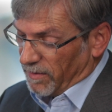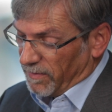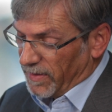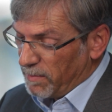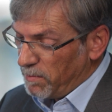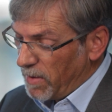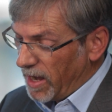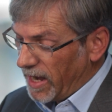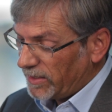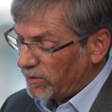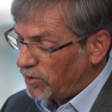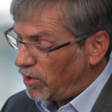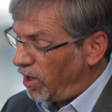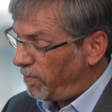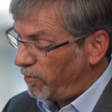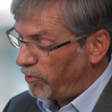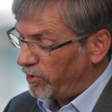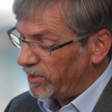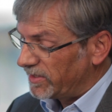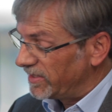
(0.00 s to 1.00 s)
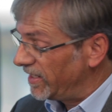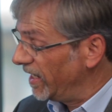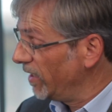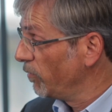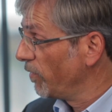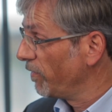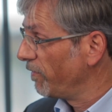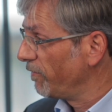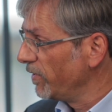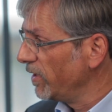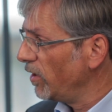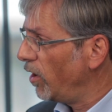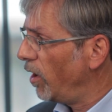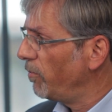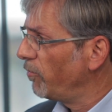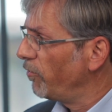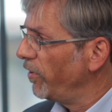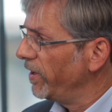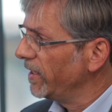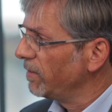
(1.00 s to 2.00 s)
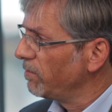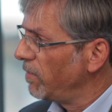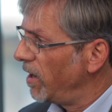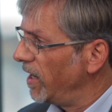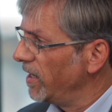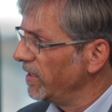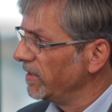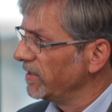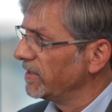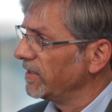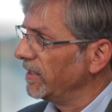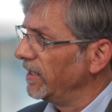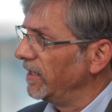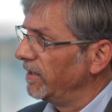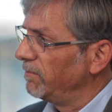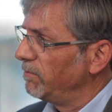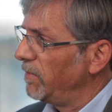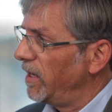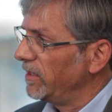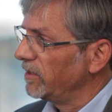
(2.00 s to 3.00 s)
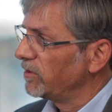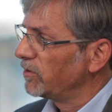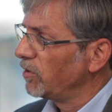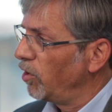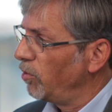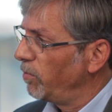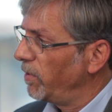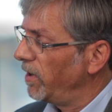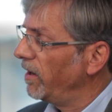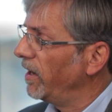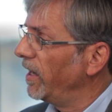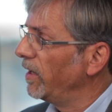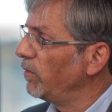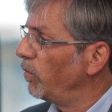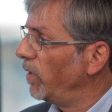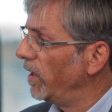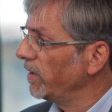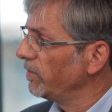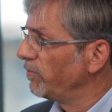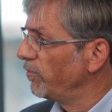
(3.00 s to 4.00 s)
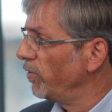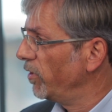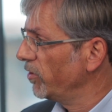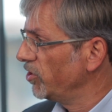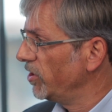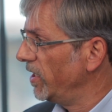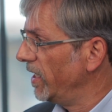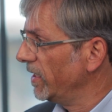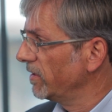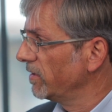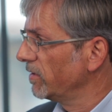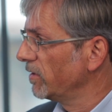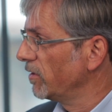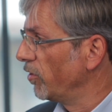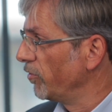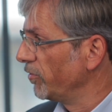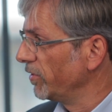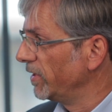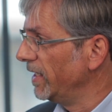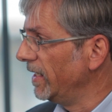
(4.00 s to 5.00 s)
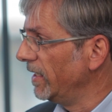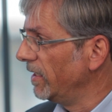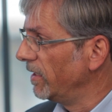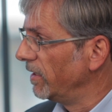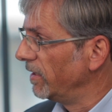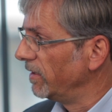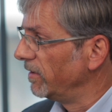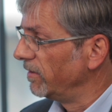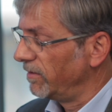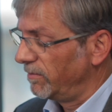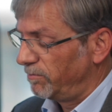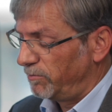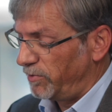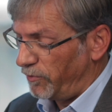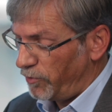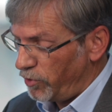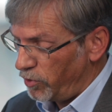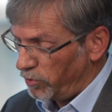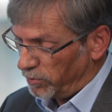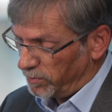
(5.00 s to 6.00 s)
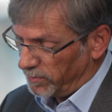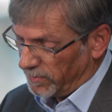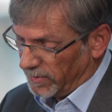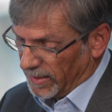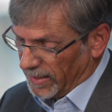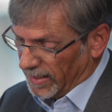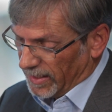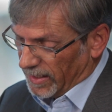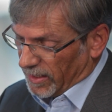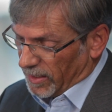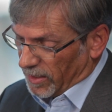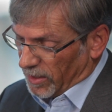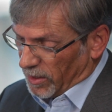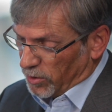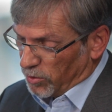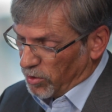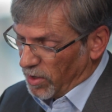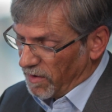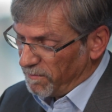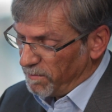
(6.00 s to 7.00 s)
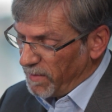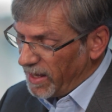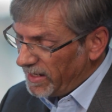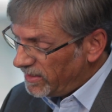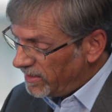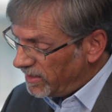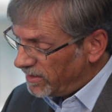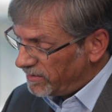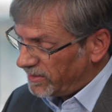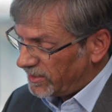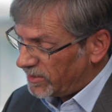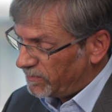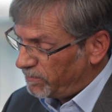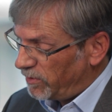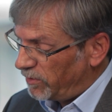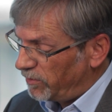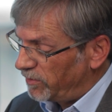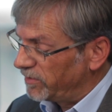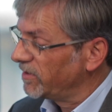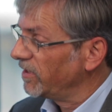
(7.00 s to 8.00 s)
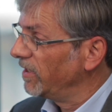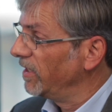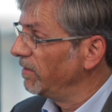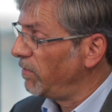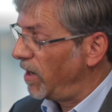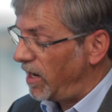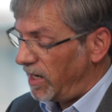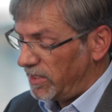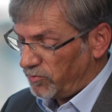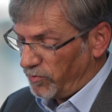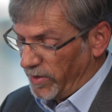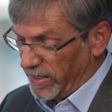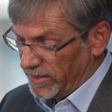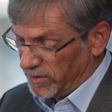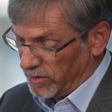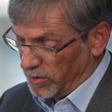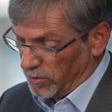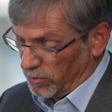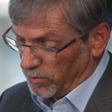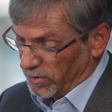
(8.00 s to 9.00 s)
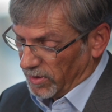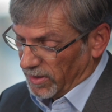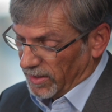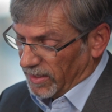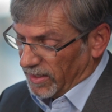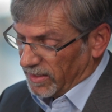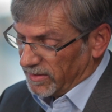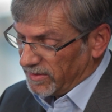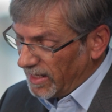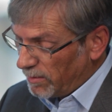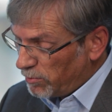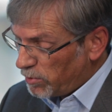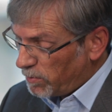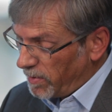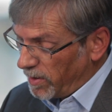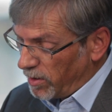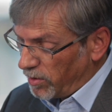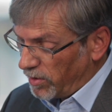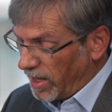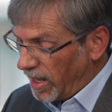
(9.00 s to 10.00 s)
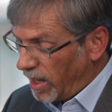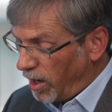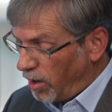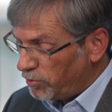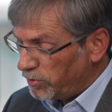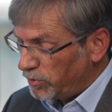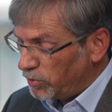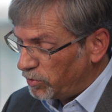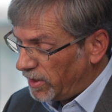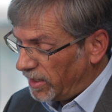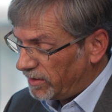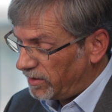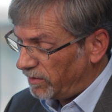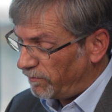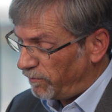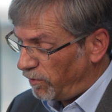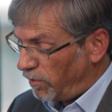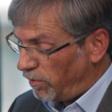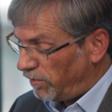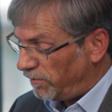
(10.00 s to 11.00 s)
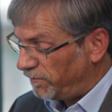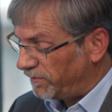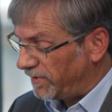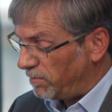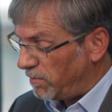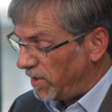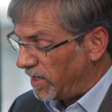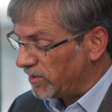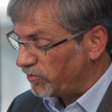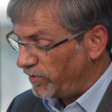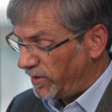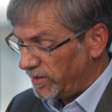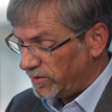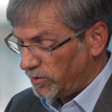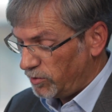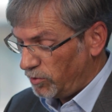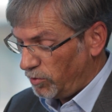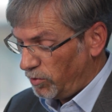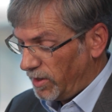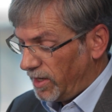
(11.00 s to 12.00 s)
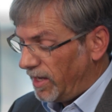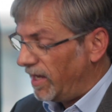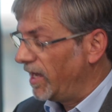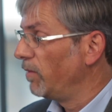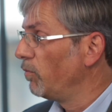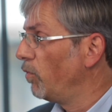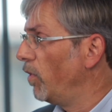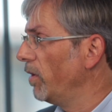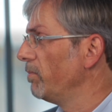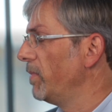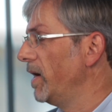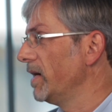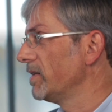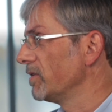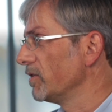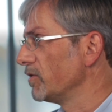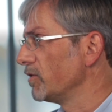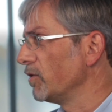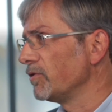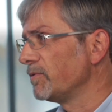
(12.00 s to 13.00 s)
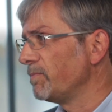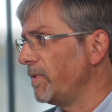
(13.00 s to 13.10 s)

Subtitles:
They mine copper and zinc with three operating mines in Manitoba and one project currently in Peru. You have many years experience in mines rescue. Tell me about how you got involved in mines rescue and what makes it so